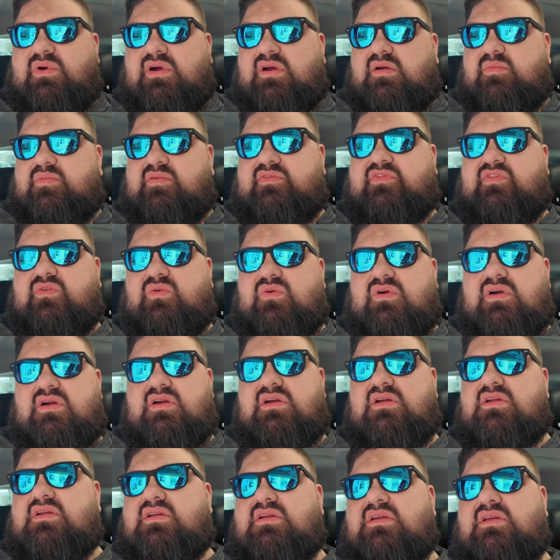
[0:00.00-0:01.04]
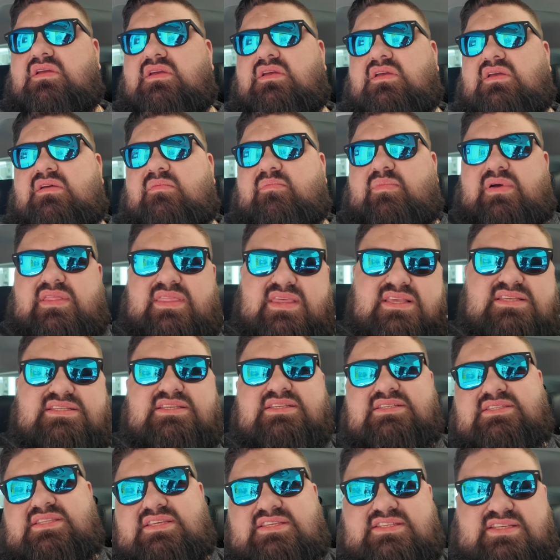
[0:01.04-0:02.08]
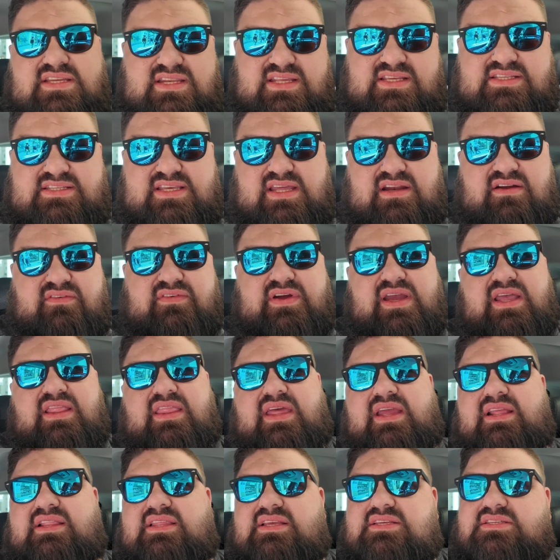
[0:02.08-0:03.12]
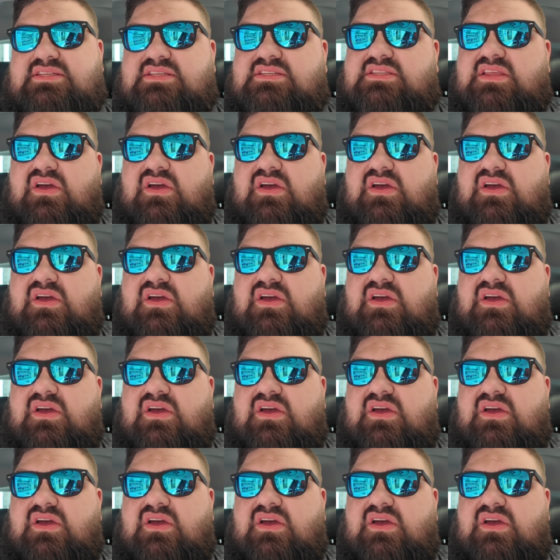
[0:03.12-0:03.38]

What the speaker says: were before. But this is the city center, right? Like this is